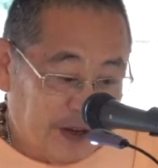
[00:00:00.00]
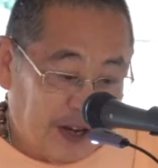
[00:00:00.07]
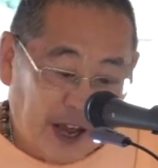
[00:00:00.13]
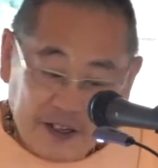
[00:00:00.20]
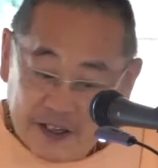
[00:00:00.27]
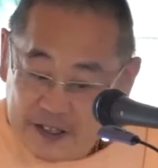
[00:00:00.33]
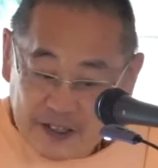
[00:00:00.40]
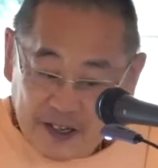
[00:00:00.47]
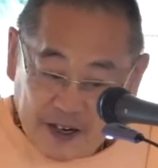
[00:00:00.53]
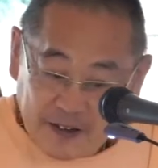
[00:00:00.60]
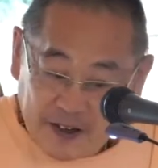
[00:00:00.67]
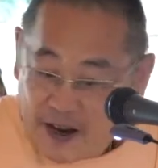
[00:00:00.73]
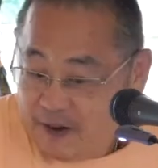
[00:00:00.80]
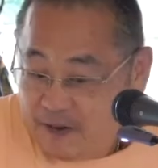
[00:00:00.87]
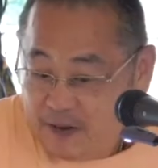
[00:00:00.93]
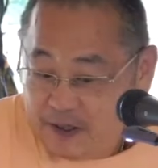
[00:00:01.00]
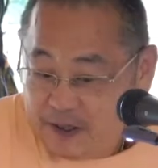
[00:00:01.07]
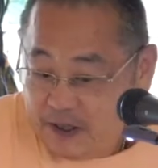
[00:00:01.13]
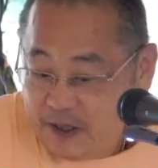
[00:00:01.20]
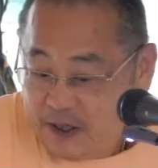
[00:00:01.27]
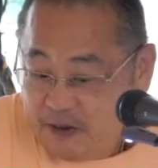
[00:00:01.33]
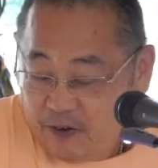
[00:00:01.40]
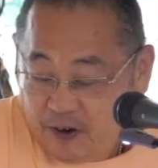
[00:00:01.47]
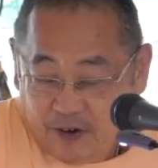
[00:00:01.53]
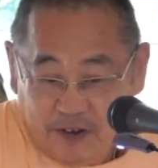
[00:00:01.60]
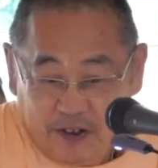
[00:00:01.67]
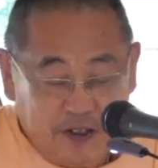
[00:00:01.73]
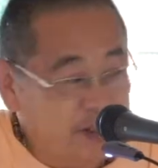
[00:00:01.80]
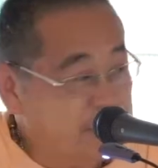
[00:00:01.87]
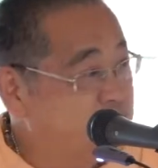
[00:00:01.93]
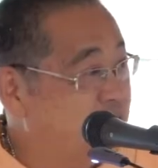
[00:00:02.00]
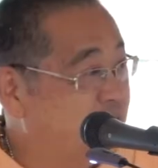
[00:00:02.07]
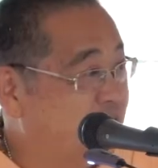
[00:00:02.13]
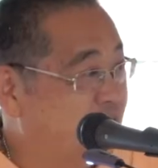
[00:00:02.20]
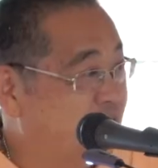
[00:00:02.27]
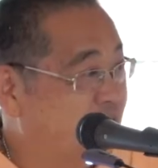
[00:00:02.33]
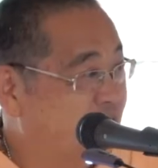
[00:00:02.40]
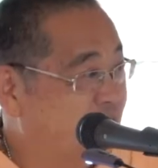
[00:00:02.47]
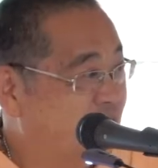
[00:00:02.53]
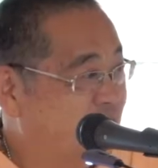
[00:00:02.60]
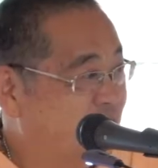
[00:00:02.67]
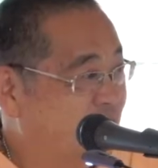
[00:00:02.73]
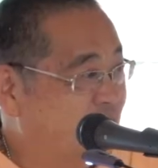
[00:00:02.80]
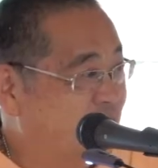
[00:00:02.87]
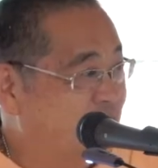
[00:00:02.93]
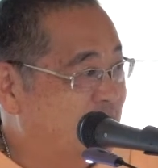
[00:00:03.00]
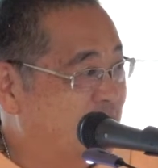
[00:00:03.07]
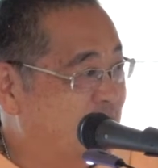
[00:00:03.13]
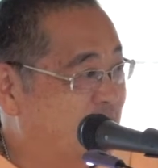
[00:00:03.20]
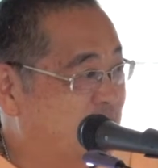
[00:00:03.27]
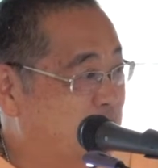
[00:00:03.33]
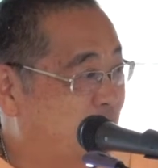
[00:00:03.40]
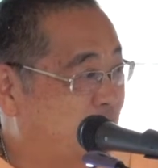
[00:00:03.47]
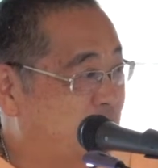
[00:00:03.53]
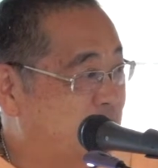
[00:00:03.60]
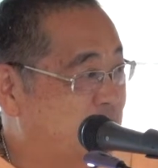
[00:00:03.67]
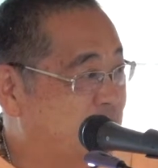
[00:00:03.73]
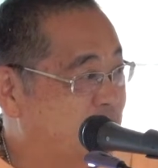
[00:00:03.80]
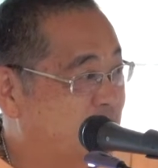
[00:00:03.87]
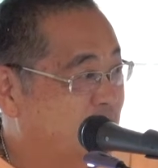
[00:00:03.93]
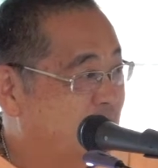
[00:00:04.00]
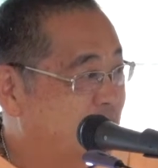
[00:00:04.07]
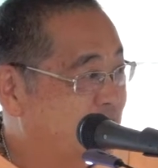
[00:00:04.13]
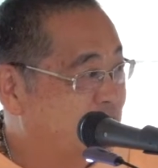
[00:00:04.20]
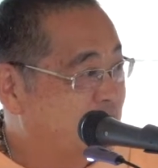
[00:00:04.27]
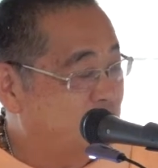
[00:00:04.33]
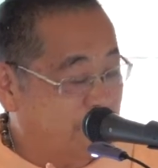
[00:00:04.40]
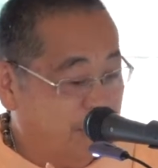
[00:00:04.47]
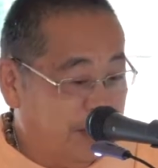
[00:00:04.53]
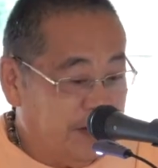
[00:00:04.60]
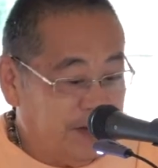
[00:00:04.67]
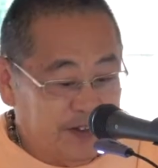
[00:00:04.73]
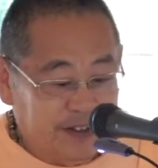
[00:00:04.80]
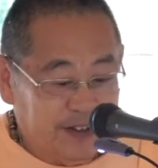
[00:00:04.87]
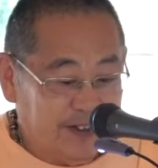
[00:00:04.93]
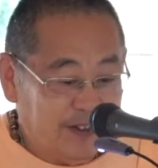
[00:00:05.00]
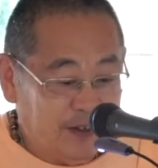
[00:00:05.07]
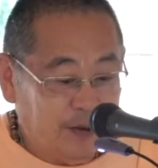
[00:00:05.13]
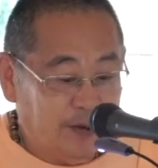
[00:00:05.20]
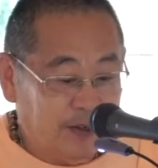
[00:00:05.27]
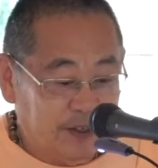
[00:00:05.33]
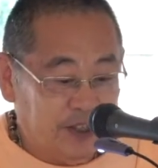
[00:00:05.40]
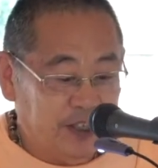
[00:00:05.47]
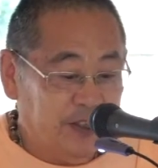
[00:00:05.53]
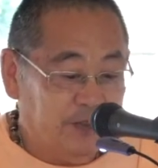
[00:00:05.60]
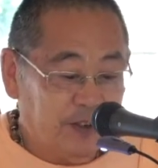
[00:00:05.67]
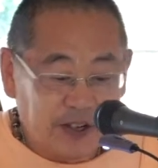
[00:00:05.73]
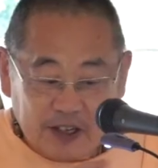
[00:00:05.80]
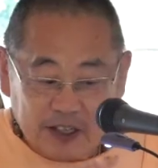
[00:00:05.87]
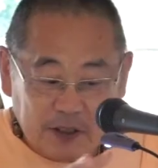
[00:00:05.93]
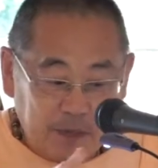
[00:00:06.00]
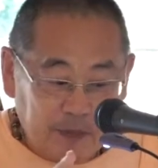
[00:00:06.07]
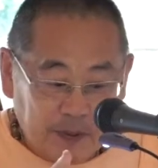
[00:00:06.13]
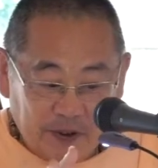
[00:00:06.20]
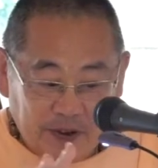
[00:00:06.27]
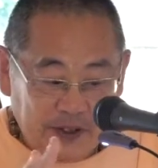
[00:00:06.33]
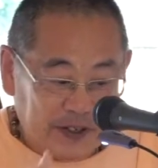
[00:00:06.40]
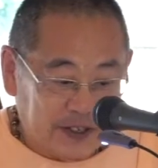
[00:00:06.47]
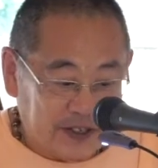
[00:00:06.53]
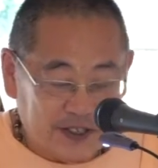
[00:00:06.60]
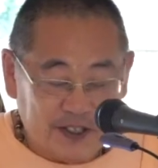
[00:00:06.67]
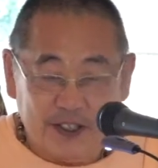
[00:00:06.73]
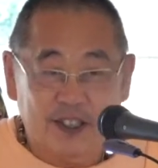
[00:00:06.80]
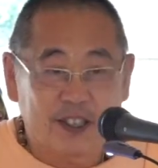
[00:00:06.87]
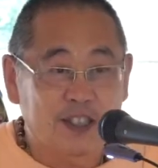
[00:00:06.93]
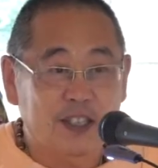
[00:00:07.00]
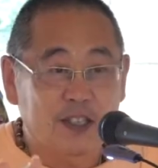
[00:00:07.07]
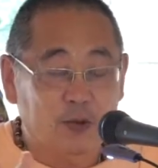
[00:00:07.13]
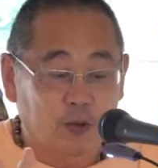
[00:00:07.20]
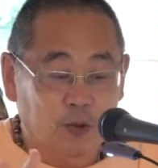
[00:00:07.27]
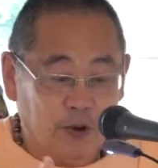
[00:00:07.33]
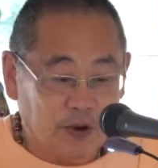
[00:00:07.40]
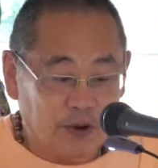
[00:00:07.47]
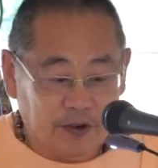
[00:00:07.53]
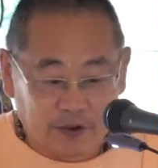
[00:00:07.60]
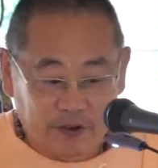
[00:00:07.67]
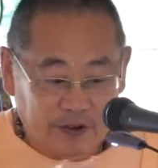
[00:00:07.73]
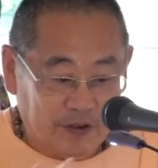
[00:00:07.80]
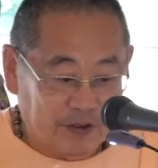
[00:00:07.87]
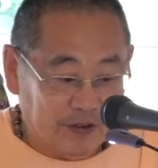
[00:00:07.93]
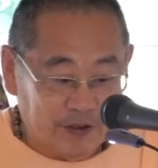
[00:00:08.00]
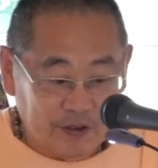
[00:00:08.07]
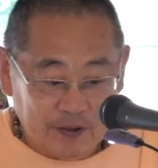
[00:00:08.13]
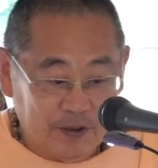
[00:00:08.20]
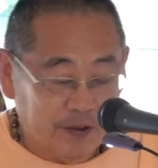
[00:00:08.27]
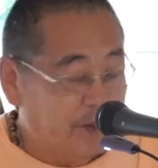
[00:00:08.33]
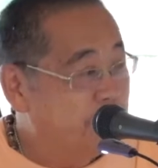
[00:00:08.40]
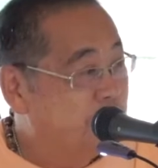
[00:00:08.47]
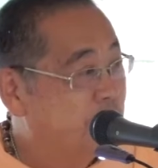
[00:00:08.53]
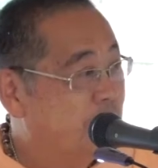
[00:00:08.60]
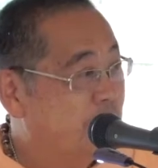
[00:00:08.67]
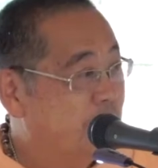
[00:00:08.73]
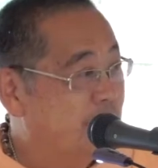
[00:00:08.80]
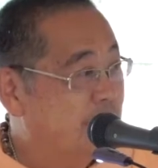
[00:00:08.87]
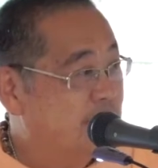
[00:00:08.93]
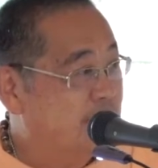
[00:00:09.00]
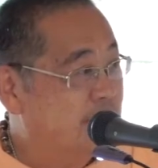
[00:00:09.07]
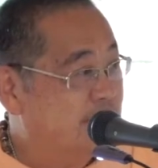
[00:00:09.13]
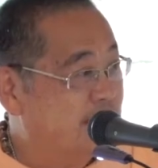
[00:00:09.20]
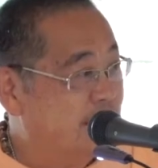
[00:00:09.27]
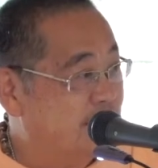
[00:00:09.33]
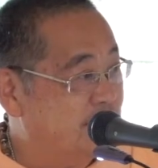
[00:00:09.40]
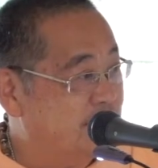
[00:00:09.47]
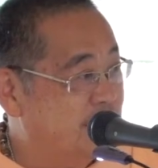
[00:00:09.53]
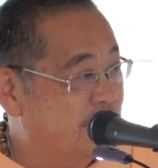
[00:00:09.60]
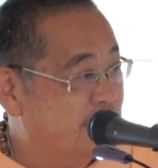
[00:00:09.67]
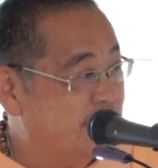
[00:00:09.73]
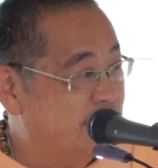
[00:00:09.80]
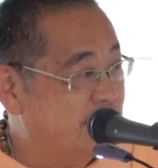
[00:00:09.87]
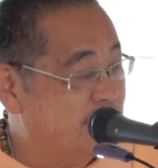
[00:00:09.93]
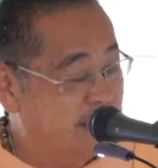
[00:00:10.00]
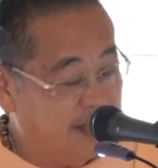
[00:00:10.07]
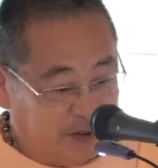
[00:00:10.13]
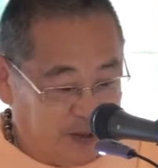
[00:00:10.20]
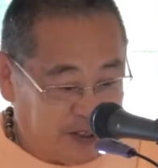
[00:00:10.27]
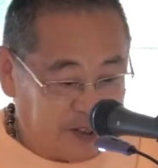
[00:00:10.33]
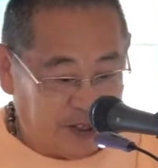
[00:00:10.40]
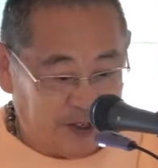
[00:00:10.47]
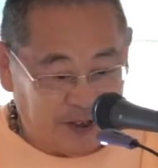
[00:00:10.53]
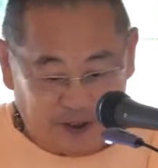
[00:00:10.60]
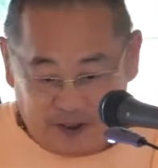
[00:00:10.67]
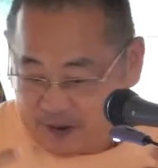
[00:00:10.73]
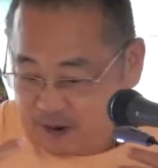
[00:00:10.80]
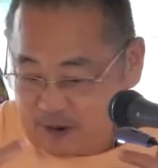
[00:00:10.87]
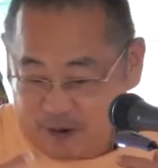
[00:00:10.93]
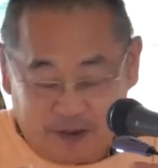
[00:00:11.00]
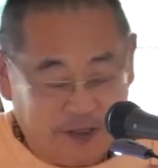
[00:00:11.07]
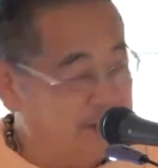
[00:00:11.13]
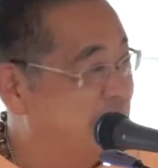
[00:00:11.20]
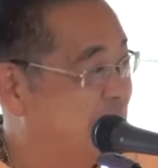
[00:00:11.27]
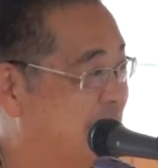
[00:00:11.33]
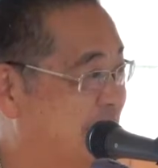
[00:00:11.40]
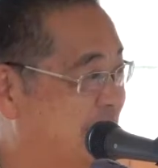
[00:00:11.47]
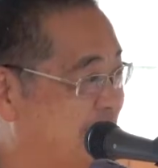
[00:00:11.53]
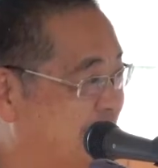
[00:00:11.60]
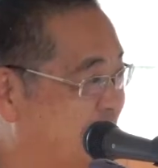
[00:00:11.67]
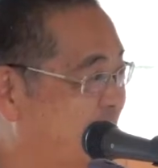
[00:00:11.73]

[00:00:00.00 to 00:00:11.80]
And inside that, there's a jiva, there's a soul in each of these bodies. So the, through the jiva experiences this world through subtle senses, which turn into gross senses.